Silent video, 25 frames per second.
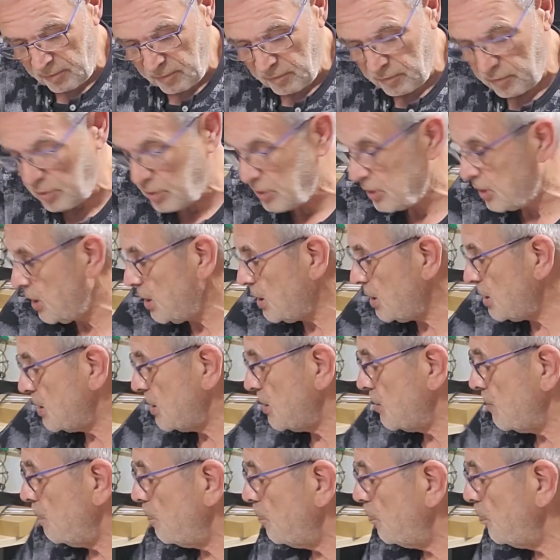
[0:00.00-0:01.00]
For
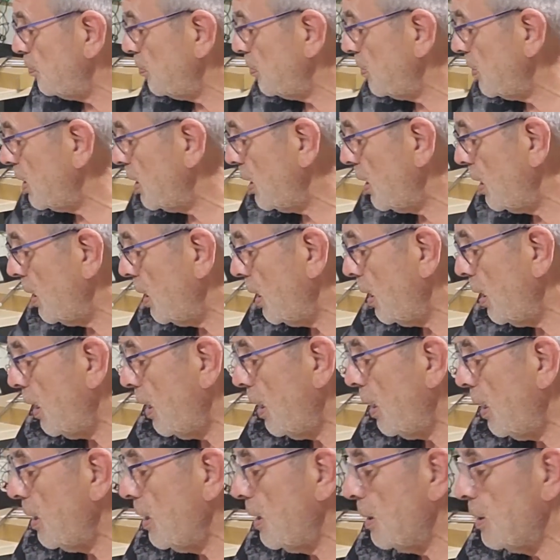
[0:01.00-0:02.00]
this,
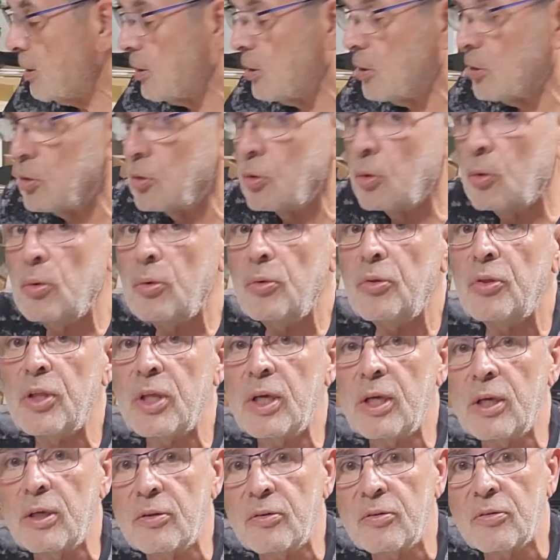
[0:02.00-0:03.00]
I had two
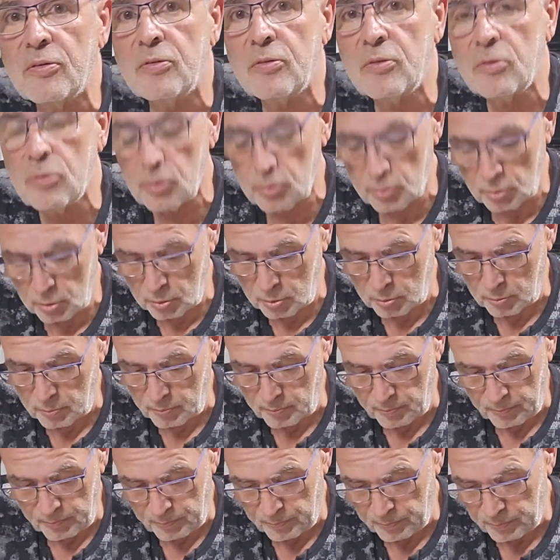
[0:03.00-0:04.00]
things to do.
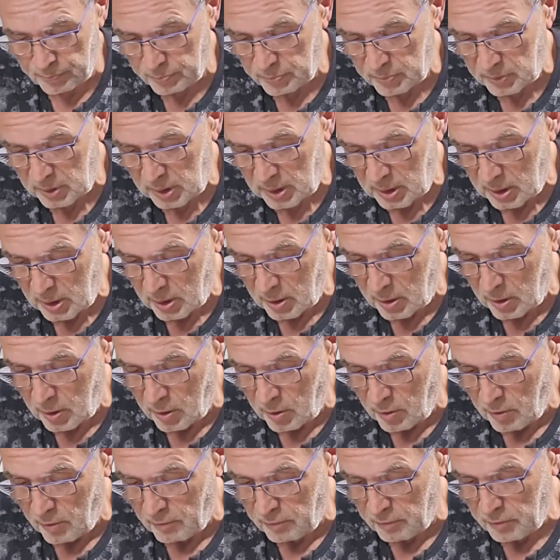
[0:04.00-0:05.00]

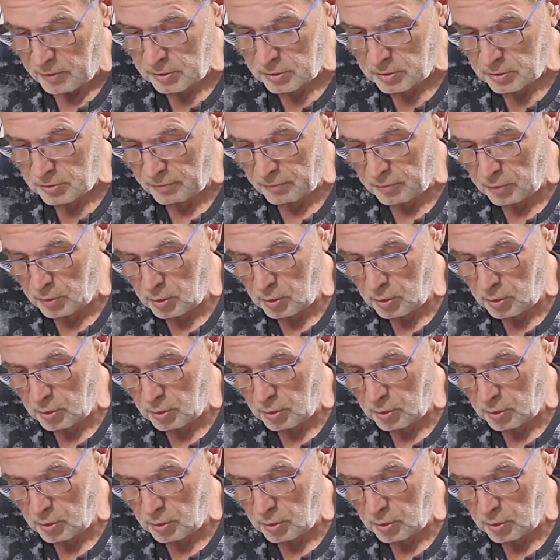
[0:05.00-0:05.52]
First of